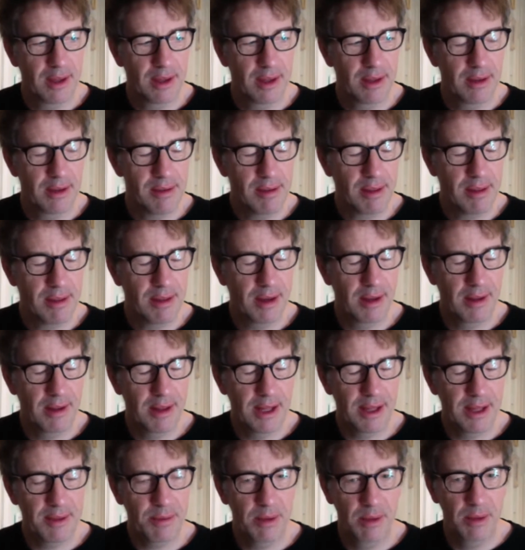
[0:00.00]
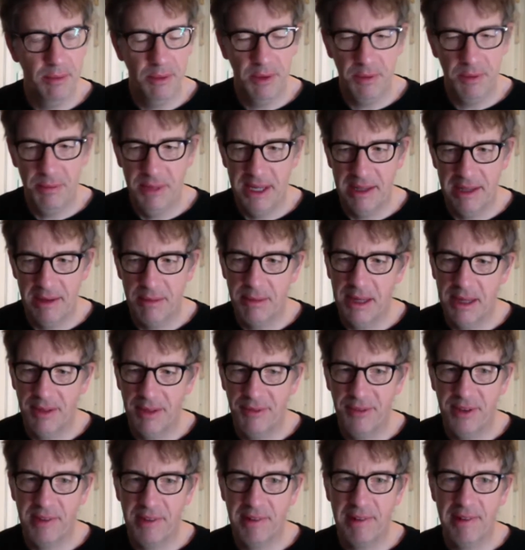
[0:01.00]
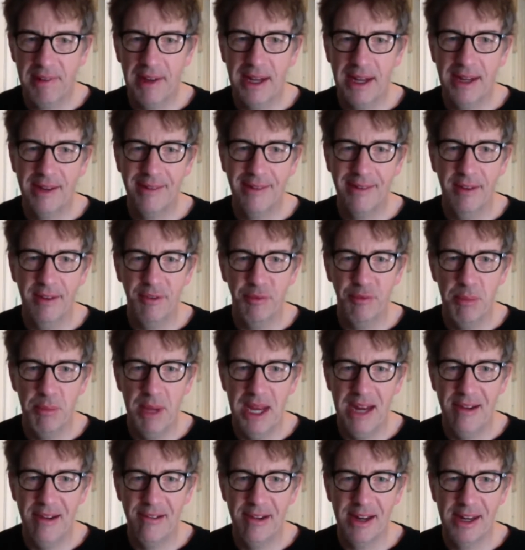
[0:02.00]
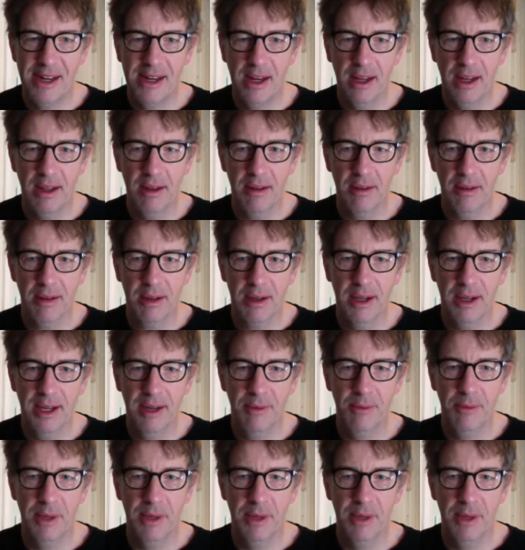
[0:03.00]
So this one was meant to be the visitation of Mary going,